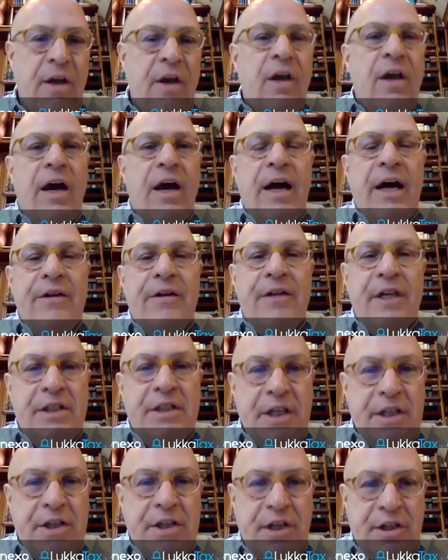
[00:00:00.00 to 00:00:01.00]
the
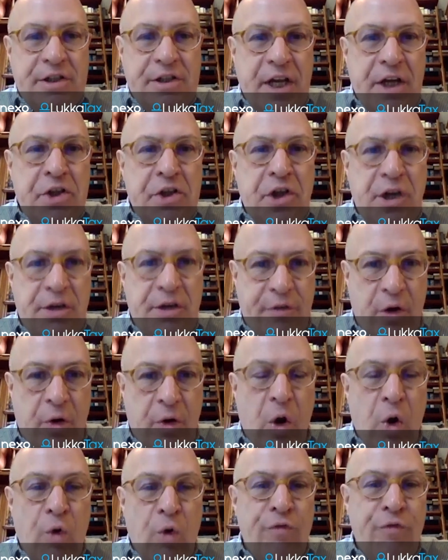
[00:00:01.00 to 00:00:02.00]
digitization of our
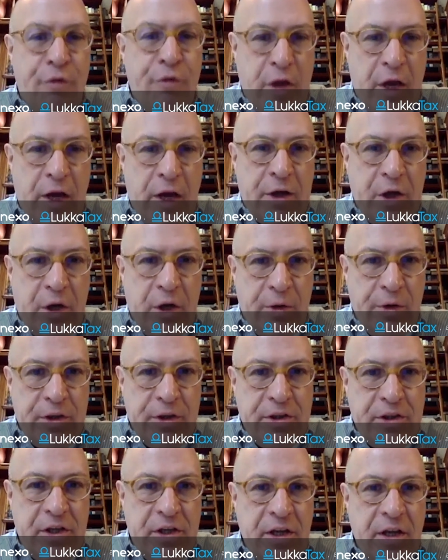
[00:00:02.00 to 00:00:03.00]
own fiat
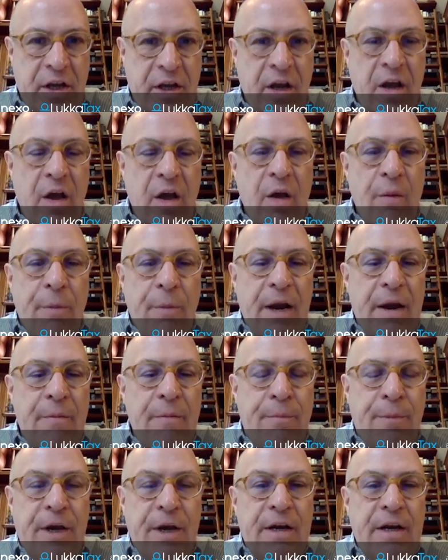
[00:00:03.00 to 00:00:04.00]
currency. But
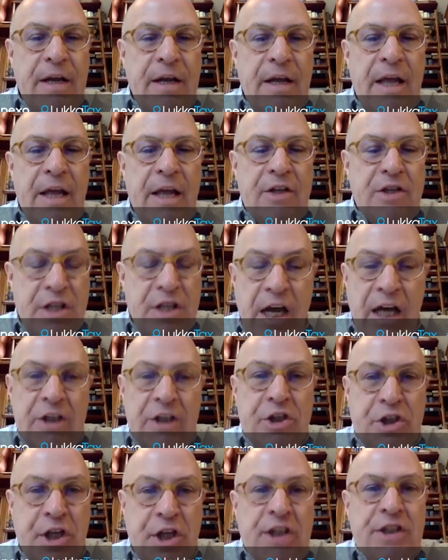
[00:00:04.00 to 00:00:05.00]
it's not
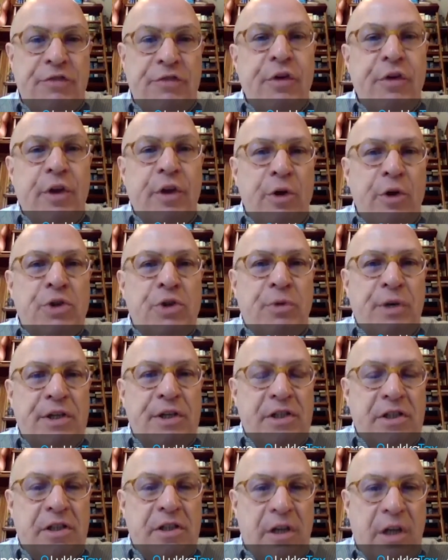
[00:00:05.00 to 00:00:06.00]
just for those
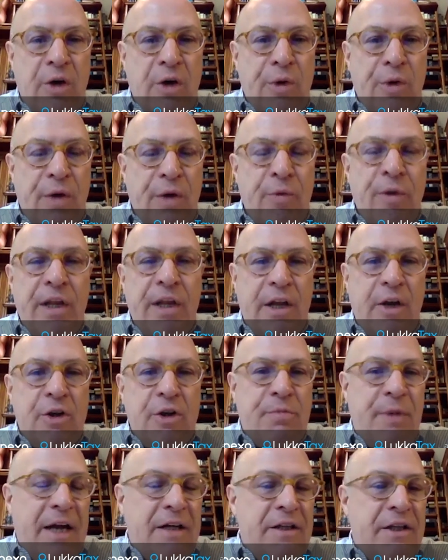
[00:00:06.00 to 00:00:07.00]
reasons alone. It really goes
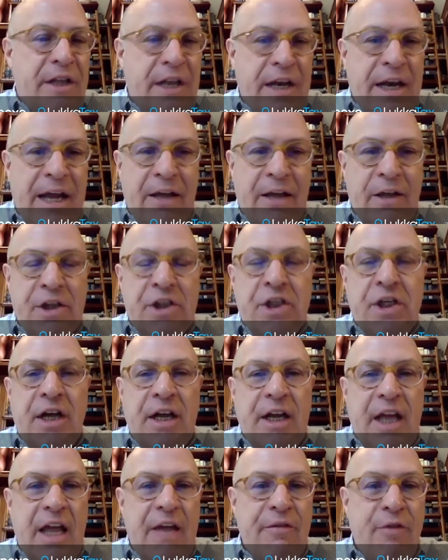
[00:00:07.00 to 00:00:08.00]
back to the analogy I
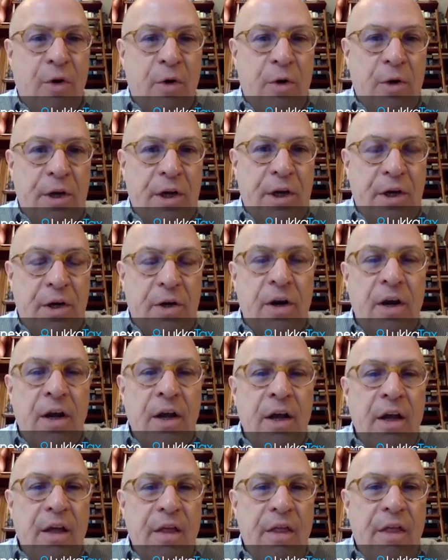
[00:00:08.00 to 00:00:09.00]
gave earlier
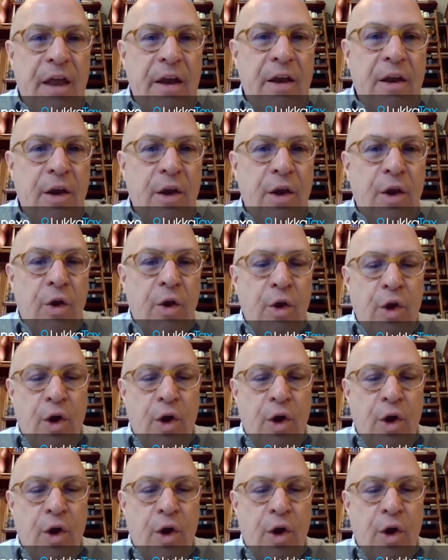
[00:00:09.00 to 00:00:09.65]
that, you